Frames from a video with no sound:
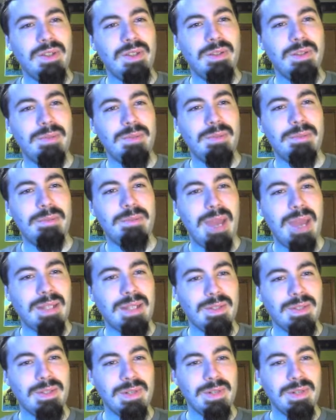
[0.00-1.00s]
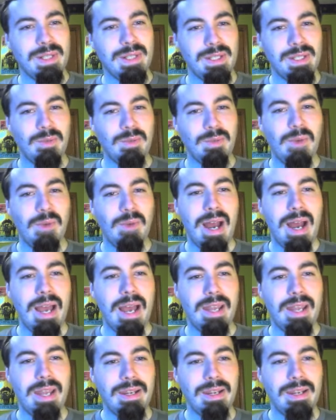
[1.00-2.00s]
you a little bit of backstory as to
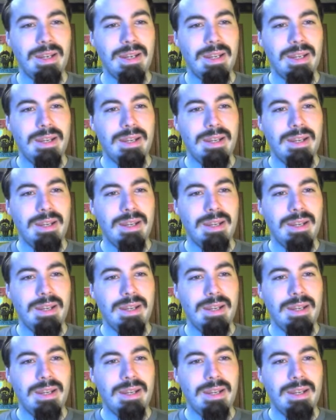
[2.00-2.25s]
why